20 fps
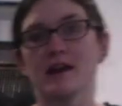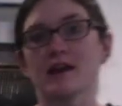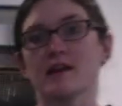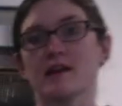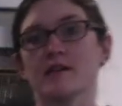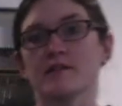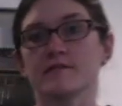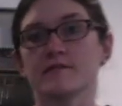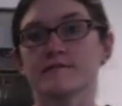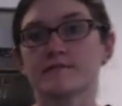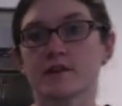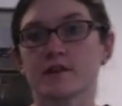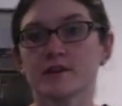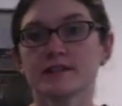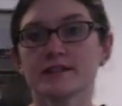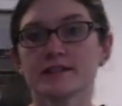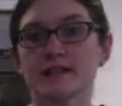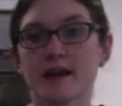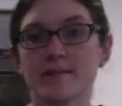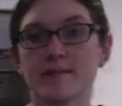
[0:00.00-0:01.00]
The first
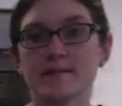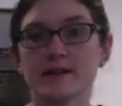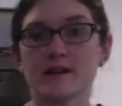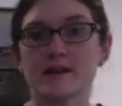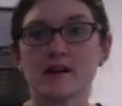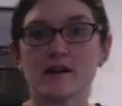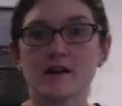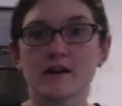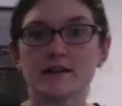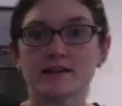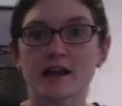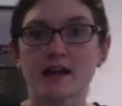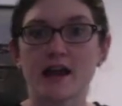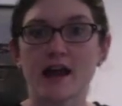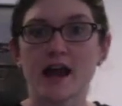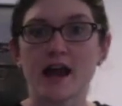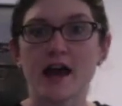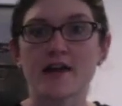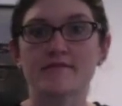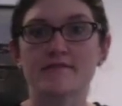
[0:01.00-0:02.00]
step here is I
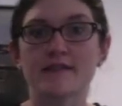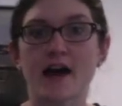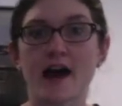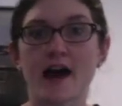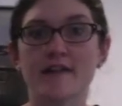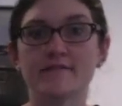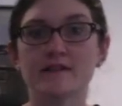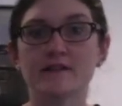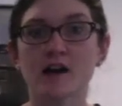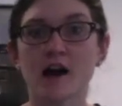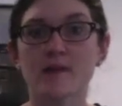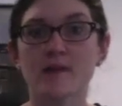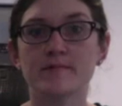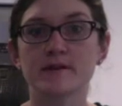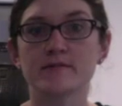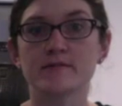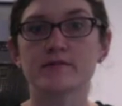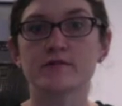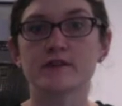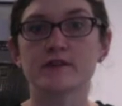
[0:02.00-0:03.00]
have half a cup of
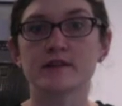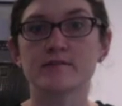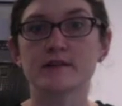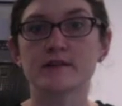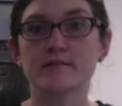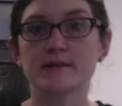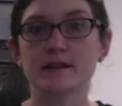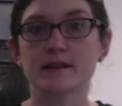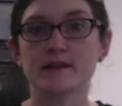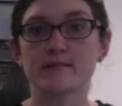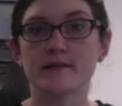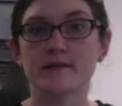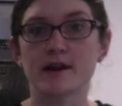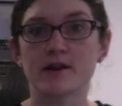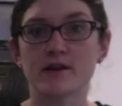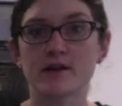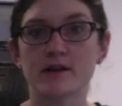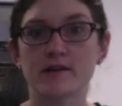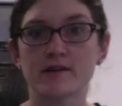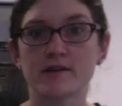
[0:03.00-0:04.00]
creamy peanut butter
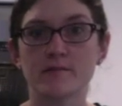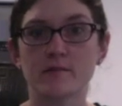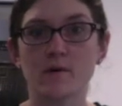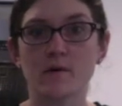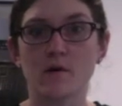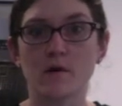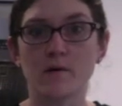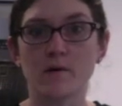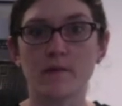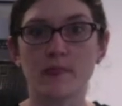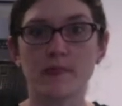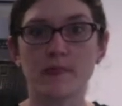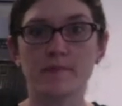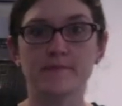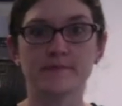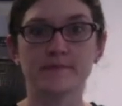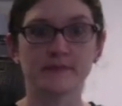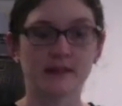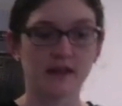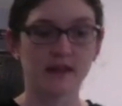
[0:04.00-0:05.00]
in the bowl,
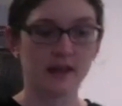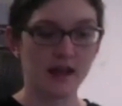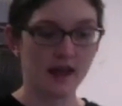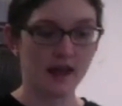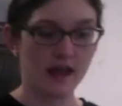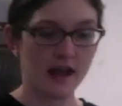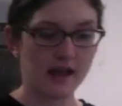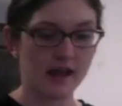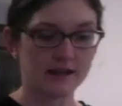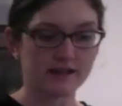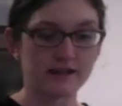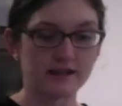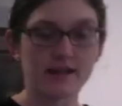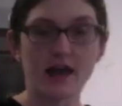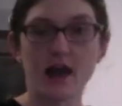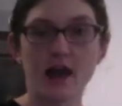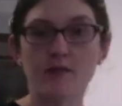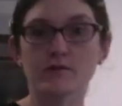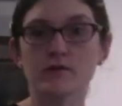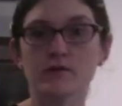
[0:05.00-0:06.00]
and to
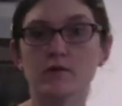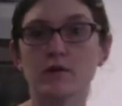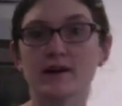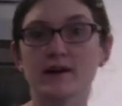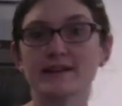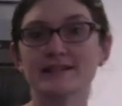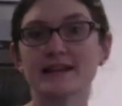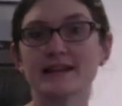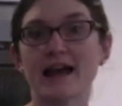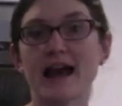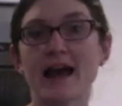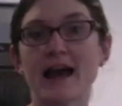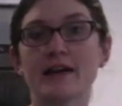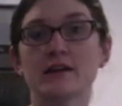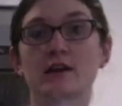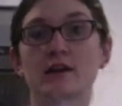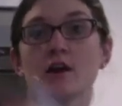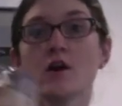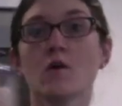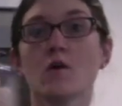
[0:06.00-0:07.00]
that we're going to add
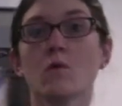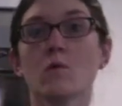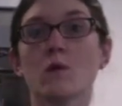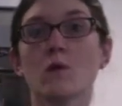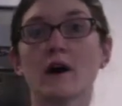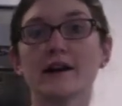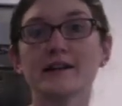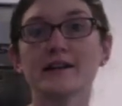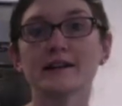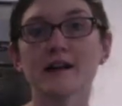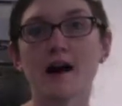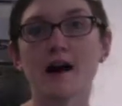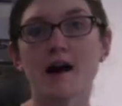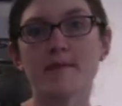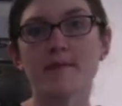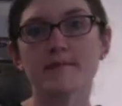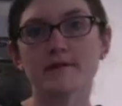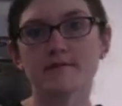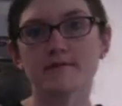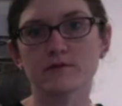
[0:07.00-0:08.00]
1 cup
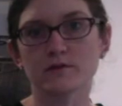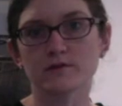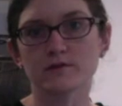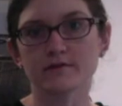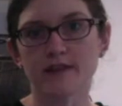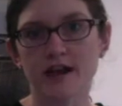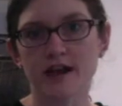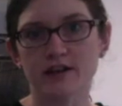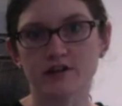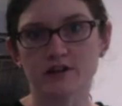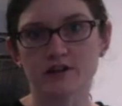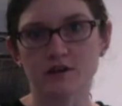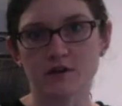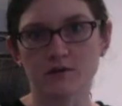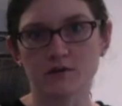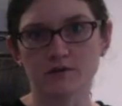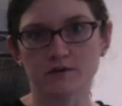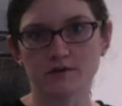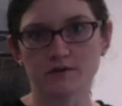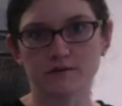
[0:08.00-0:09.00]
of old-fashioned
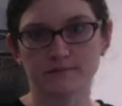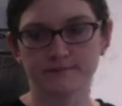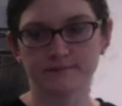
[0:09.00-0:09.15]
oats.